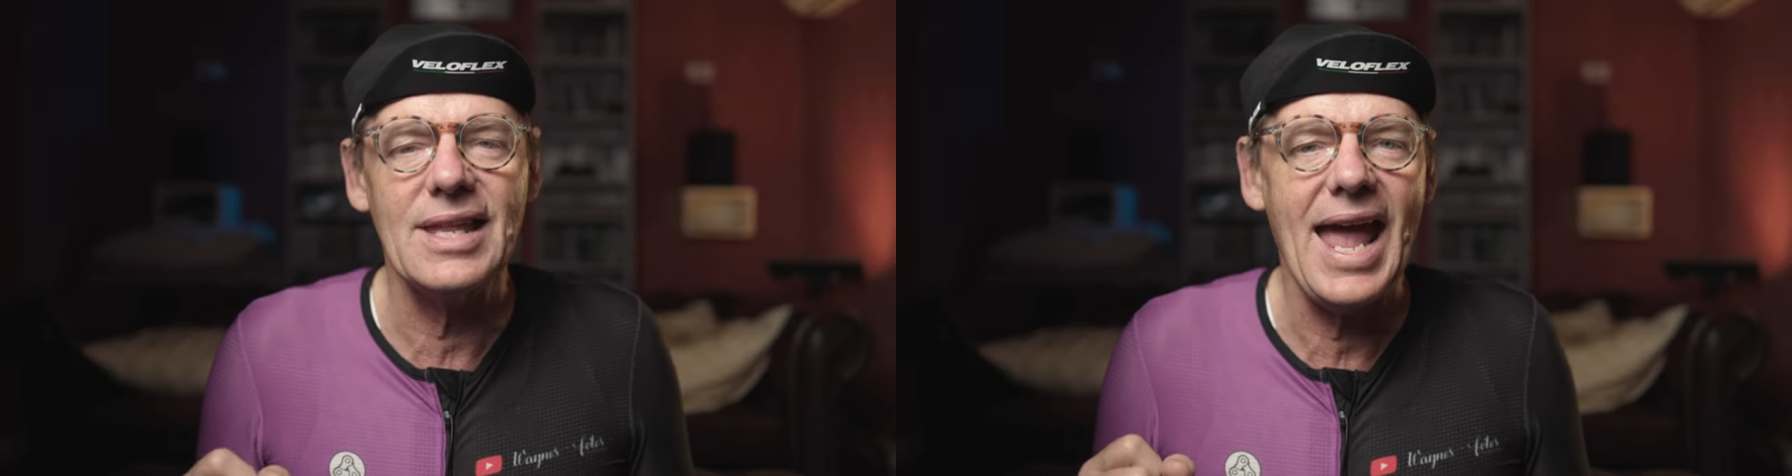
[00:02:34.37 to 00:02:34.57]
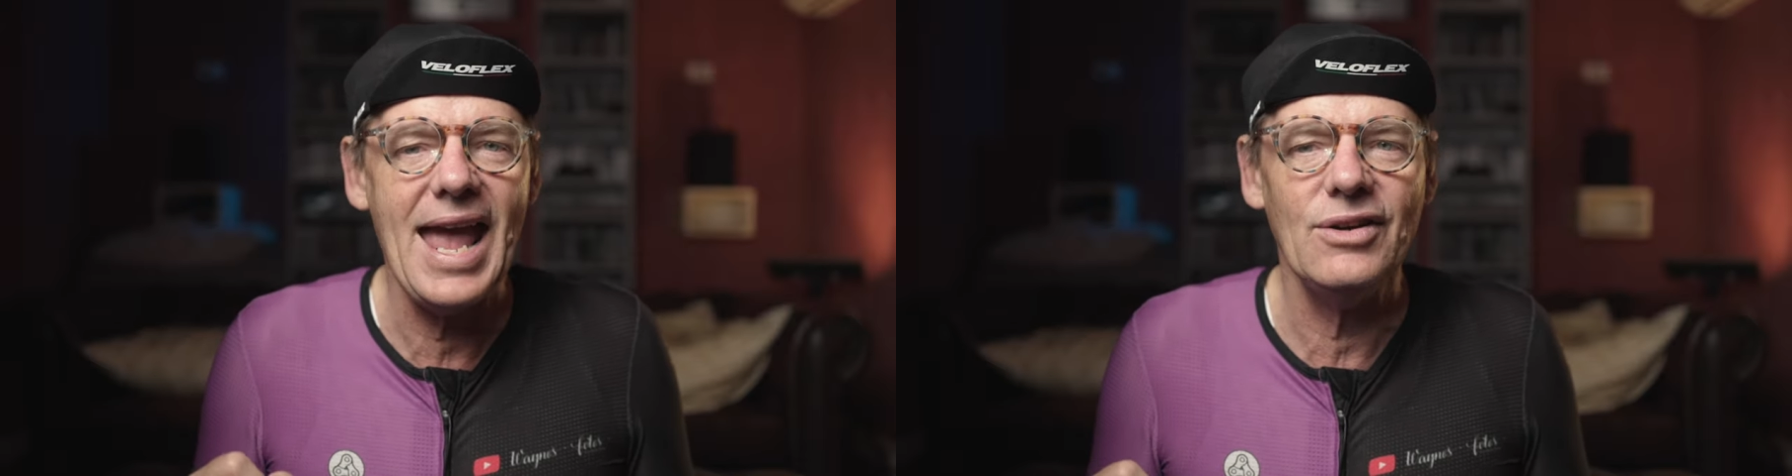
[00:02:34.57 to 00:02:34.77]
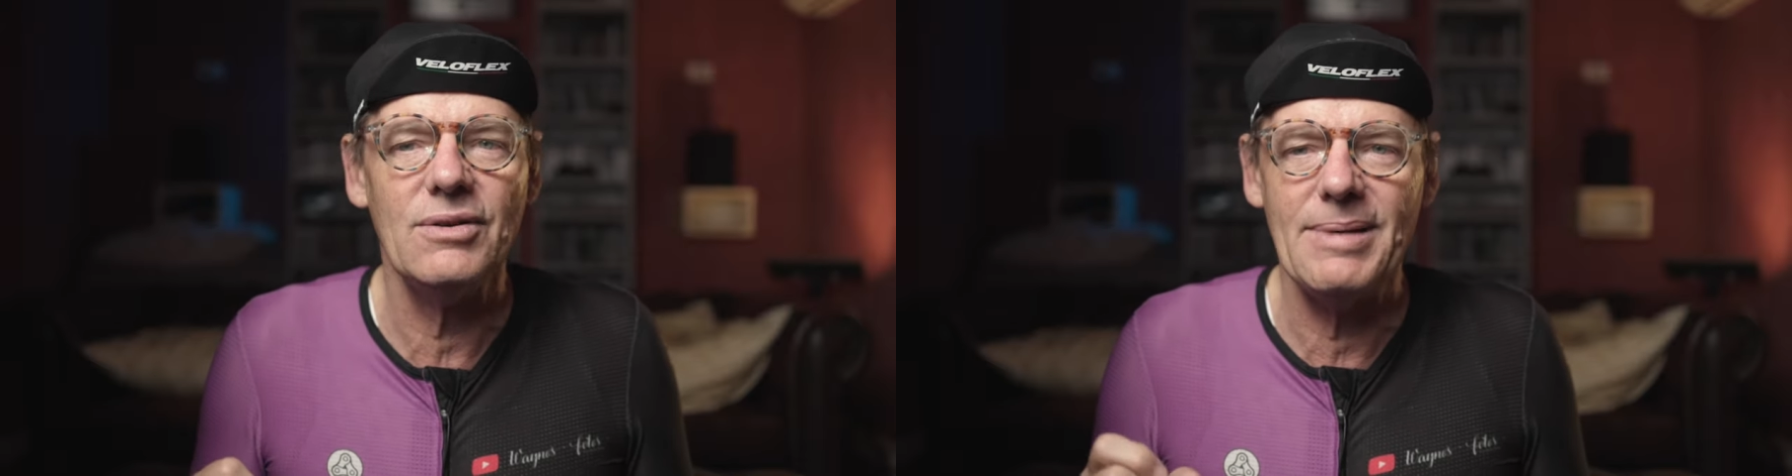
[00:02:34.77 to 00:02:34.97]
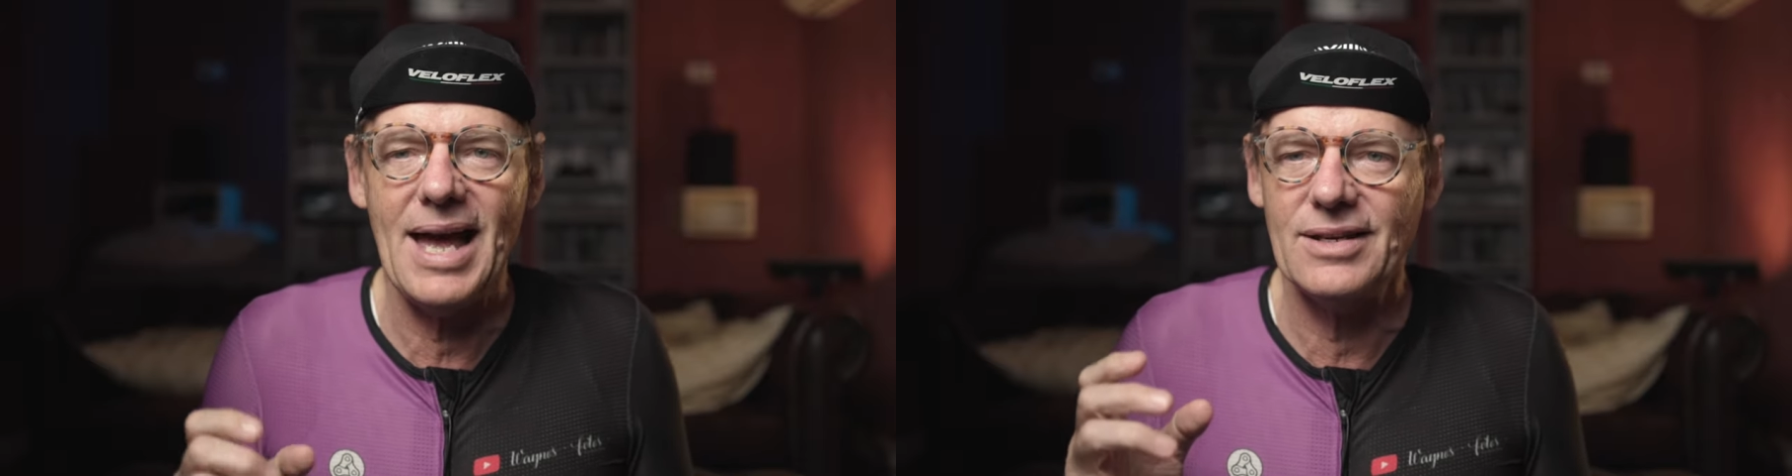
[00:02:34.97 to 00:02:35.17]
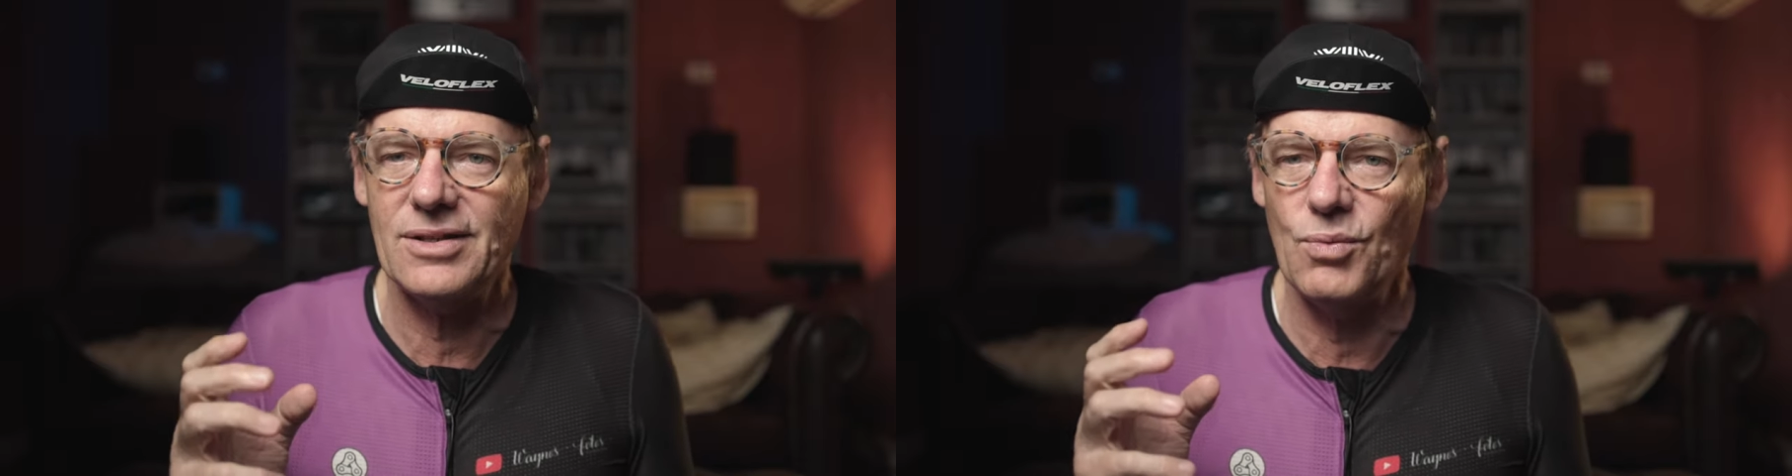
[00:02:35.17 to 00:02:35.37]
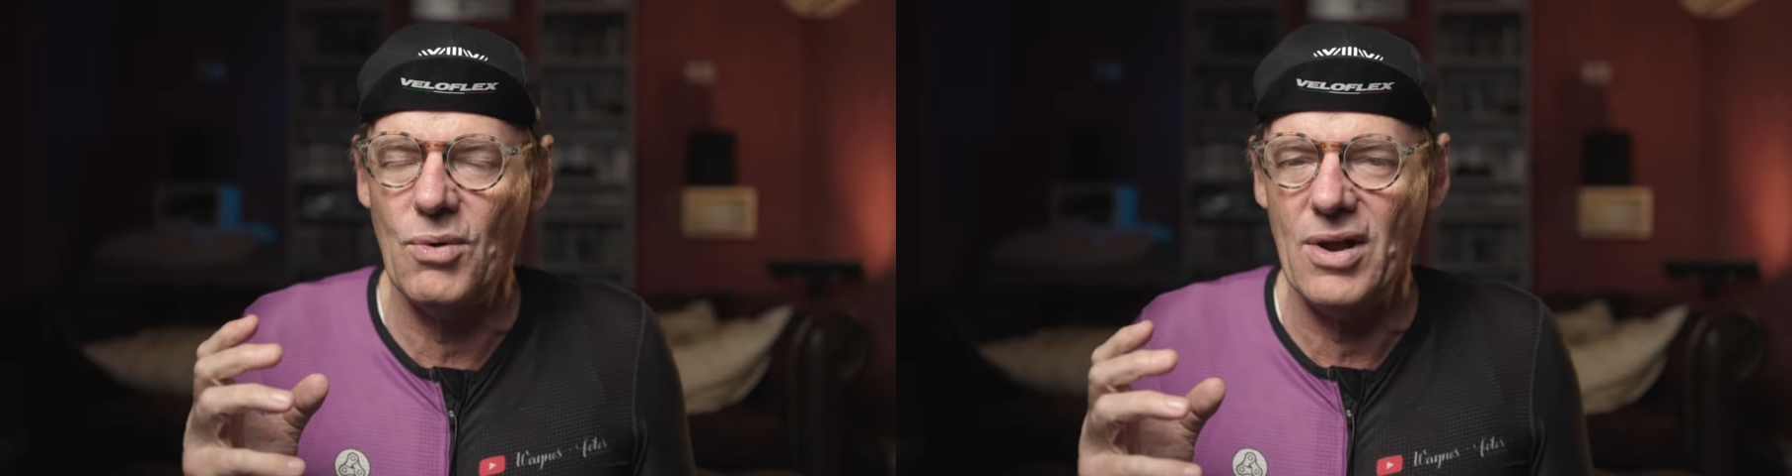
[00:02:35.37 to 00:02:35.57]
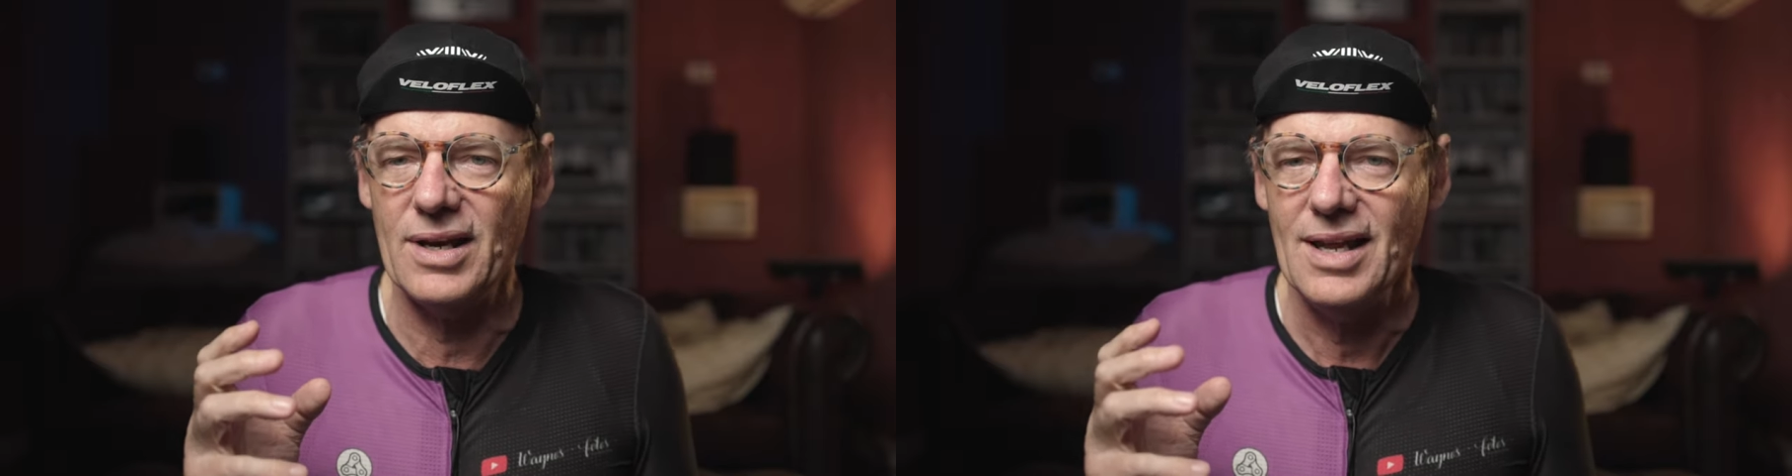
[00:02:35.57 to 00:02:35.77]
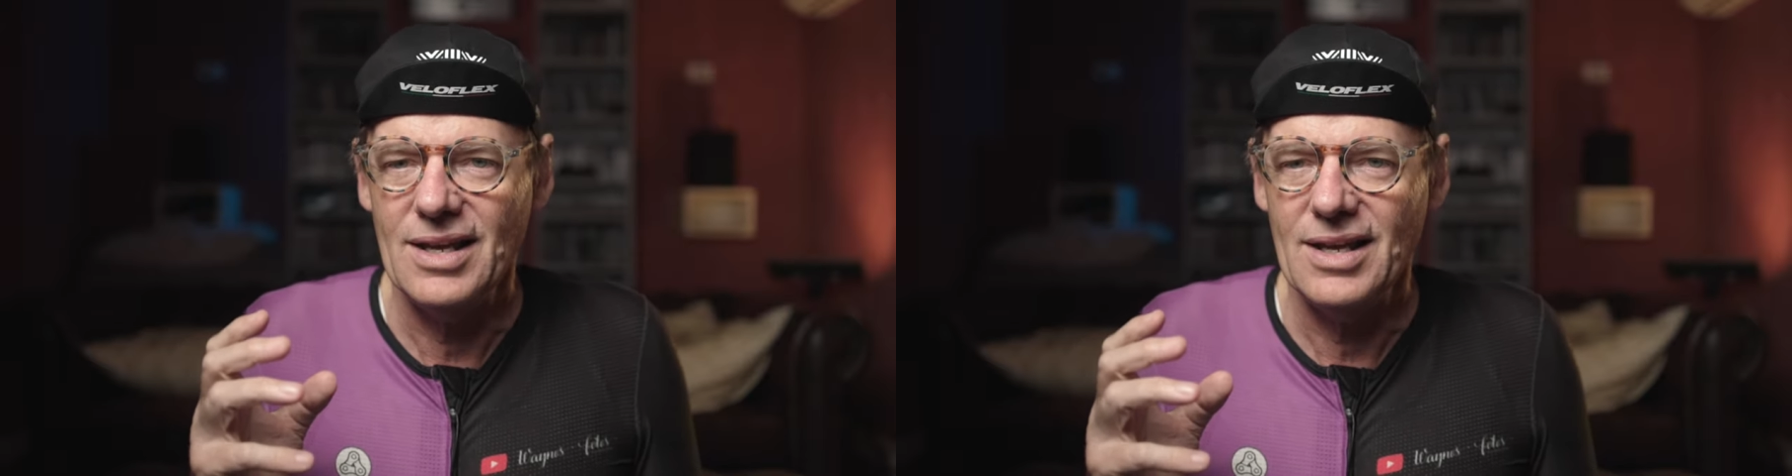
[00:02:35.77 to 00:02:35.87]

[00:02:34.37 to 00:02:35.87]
the handlebars and what